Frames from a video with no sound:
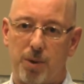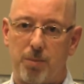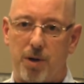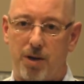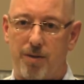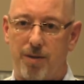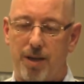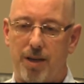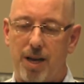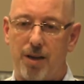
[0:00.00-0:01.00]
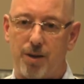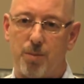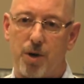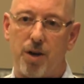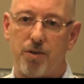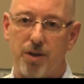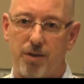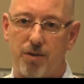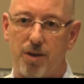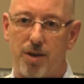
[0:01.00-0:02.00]
but part of the accounting
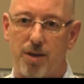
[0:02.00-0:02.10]
process